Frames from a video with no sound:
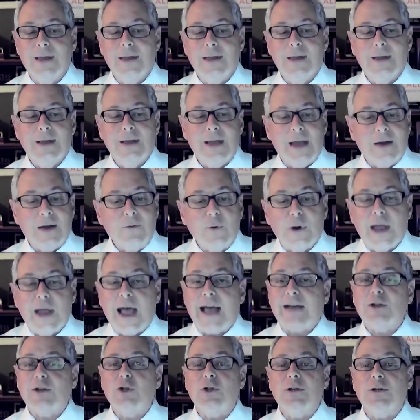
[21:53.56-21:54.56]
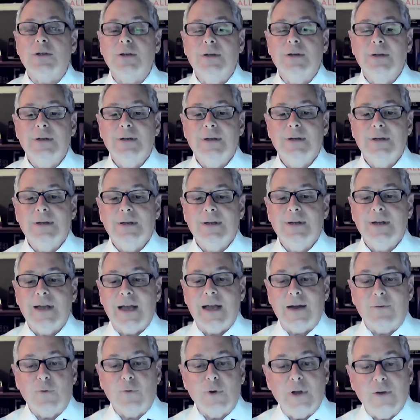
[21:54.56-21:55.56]
Every action,
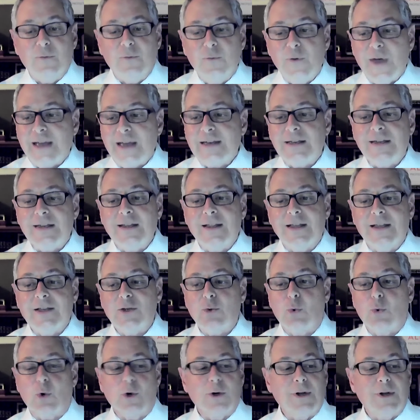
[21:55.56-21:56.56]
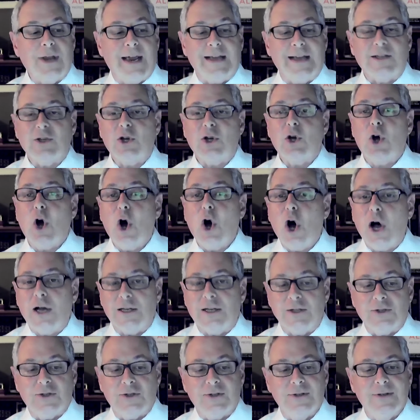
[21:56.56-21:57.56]
every event in this world has a
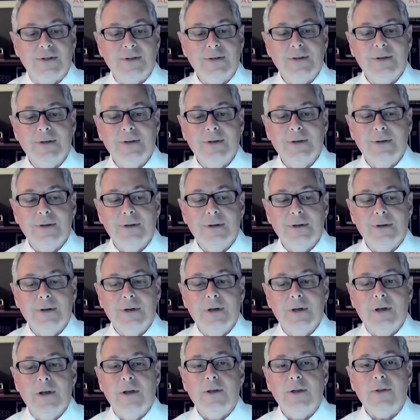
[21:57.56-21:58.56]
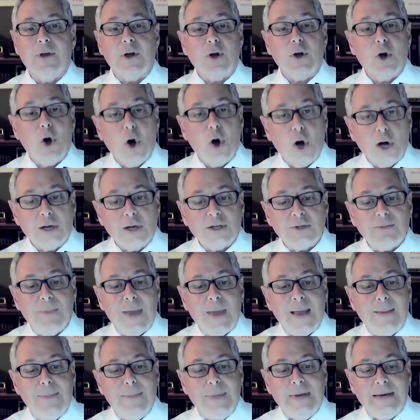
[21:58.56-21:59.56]
cause. The cause
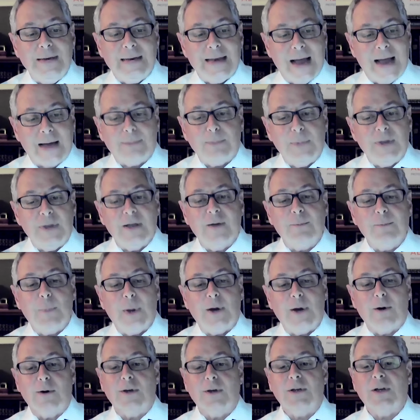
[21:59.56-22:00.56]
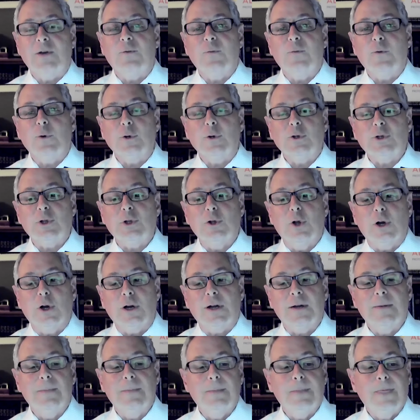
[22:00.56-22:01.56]
may not be apparent at first look,
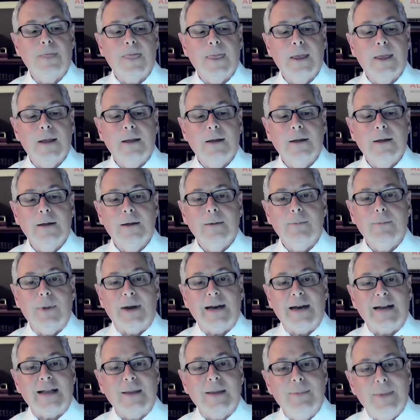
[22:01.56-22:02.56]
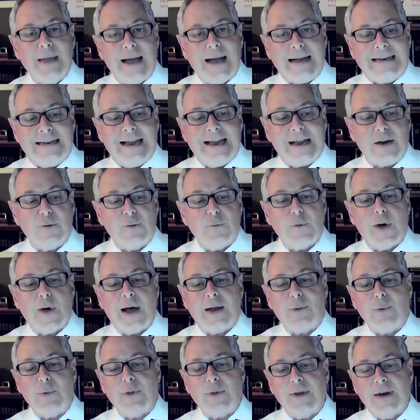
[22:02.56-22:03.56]
but it can be
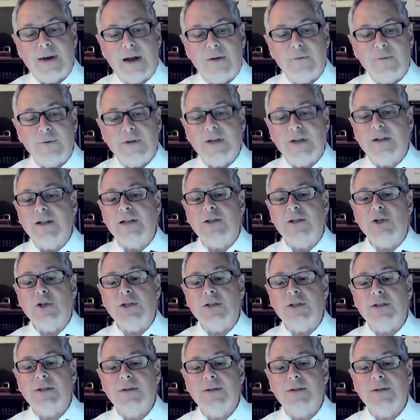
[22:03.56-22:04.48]
identified with enough diligence.